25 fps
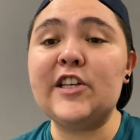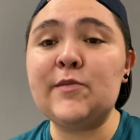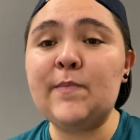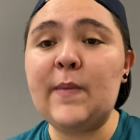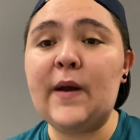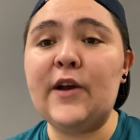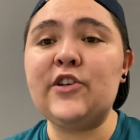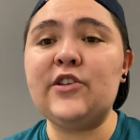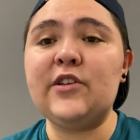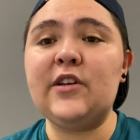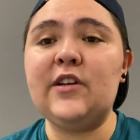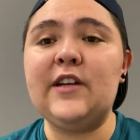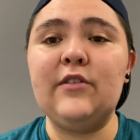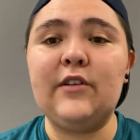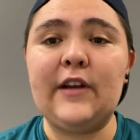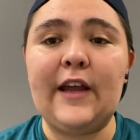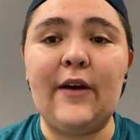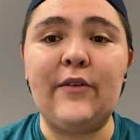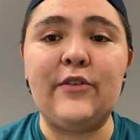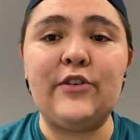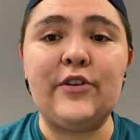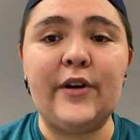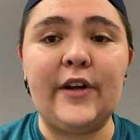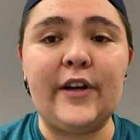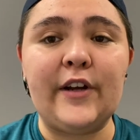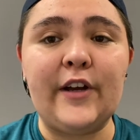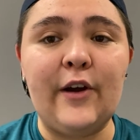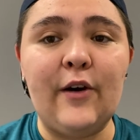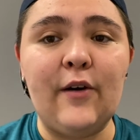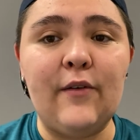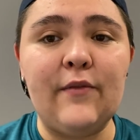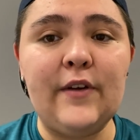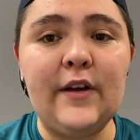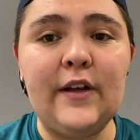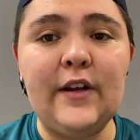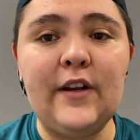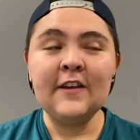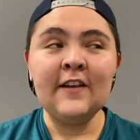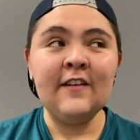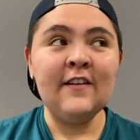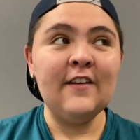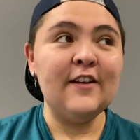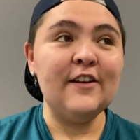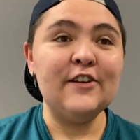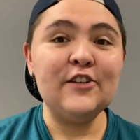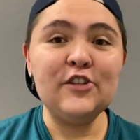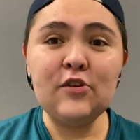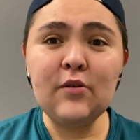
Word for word: especially now during COVID.